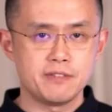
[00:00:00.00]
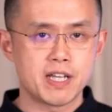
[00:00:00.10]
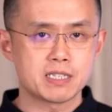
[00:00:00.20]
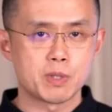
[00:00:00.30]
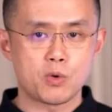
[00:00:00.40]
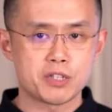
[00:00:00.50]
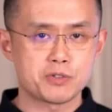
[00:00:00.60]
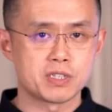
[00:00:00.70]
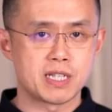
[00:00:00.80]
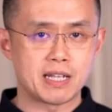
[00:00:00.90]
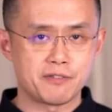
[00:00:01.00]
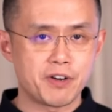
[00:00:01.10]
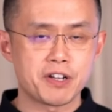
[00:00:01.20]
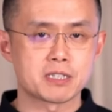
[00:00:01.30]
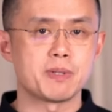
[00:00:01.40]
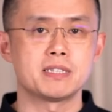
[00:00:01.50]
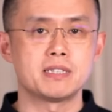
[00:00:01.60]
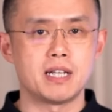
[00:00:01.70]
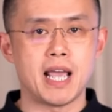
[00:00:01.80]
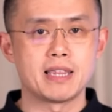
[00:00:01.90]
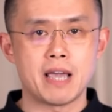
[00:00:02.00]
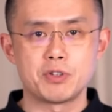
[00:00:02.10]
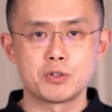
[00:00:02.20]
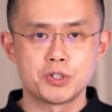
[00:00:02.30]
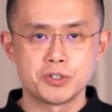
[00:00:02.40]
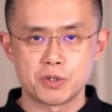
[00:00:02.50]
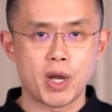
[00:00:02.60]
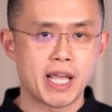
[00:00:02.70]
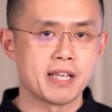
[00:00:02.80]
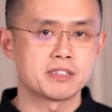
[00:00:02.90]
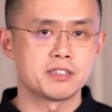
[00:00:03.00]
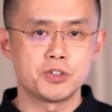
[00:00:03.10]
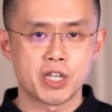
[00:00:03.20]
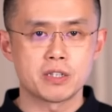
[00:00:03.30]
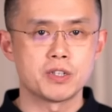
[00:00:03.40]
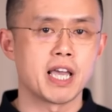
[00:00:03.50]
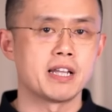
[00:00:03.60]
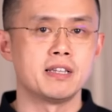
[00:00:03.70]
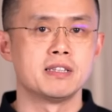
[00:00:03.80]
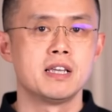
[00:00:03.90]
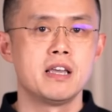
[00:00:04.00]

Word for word: investment questions that are very explicit and they have to choose the right answers to get to get in.